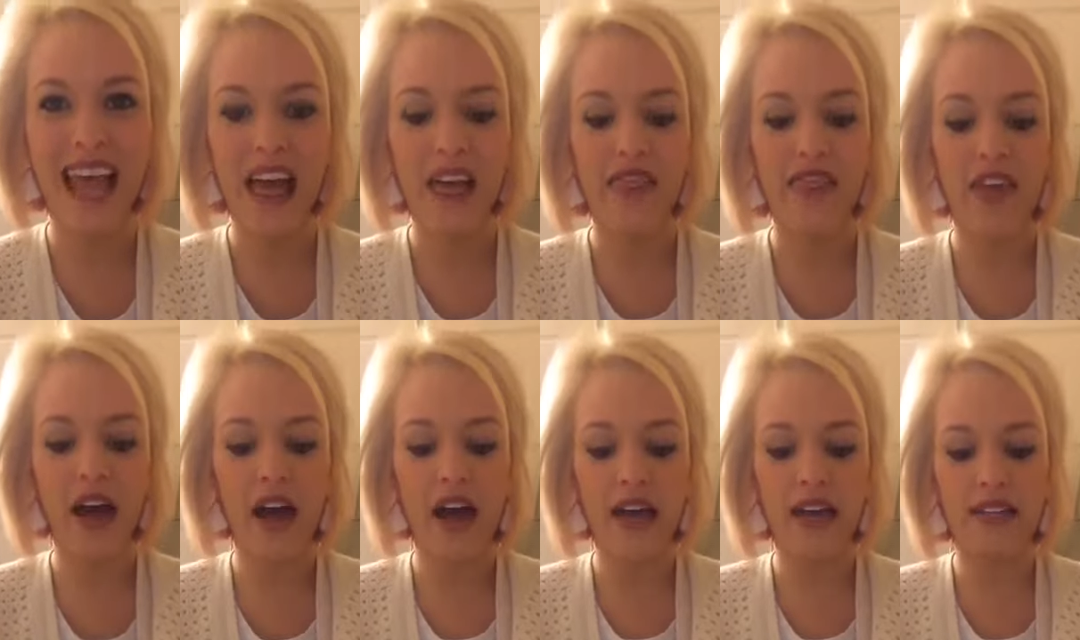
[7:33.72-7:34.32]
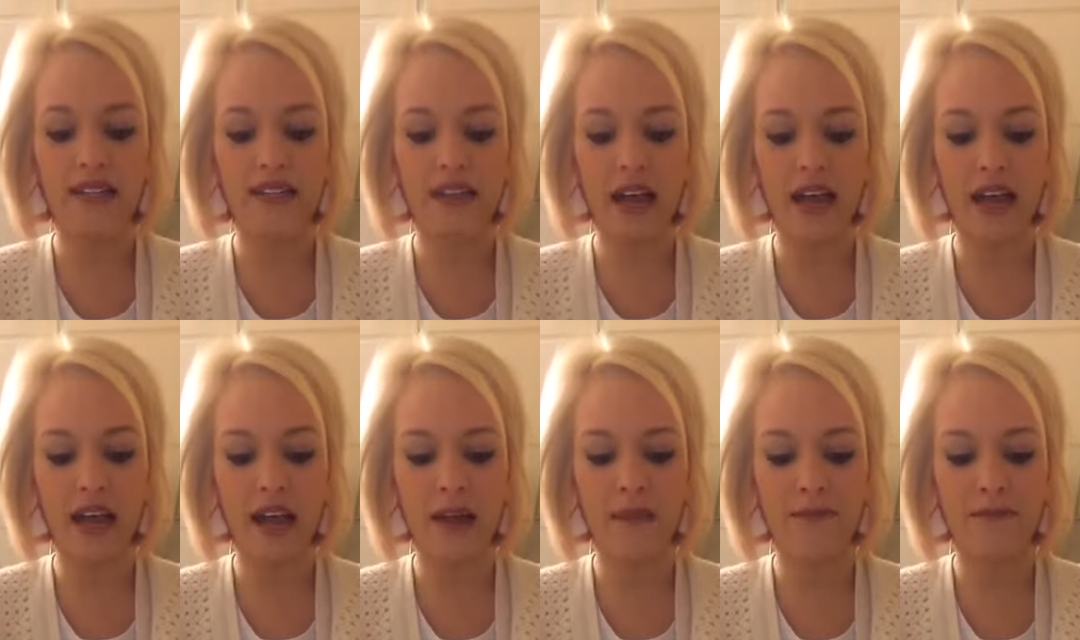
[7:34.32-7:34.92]
that
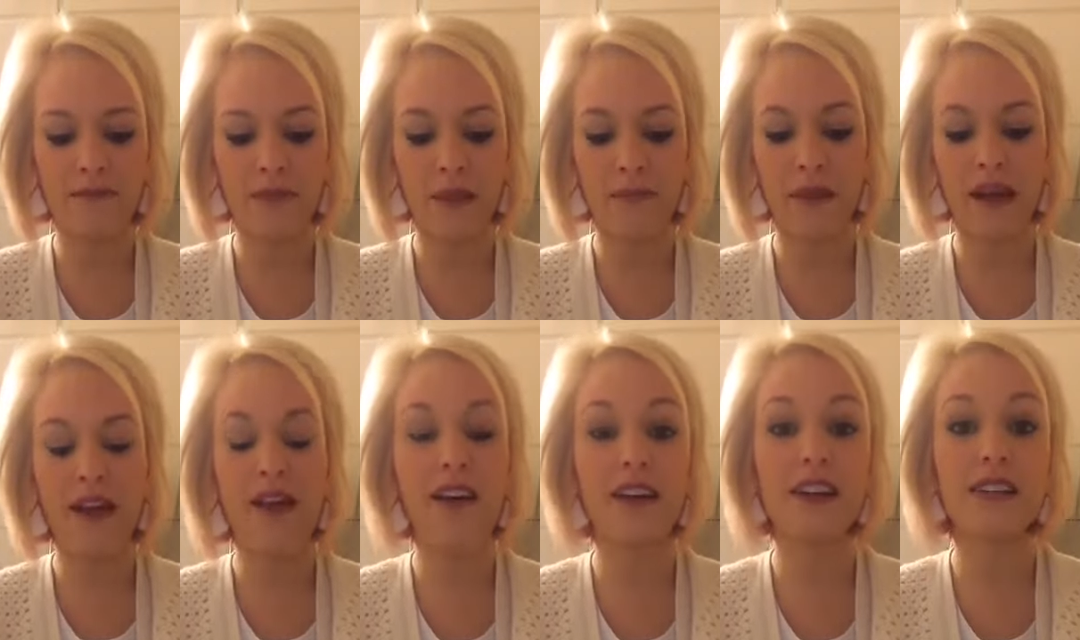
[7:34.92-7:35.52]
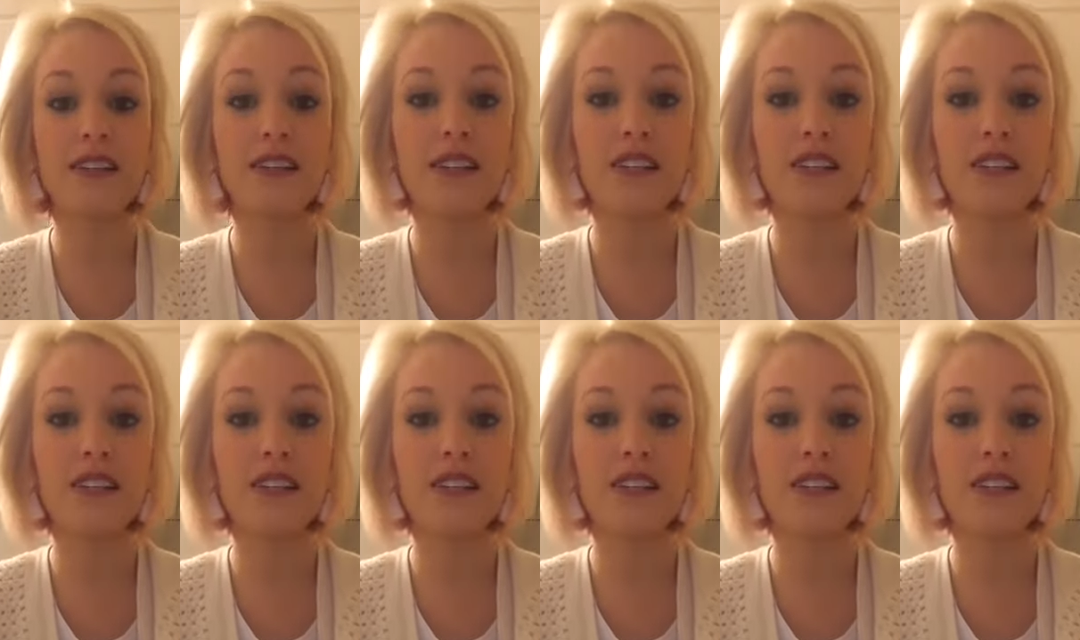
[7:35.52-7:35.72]
my heart is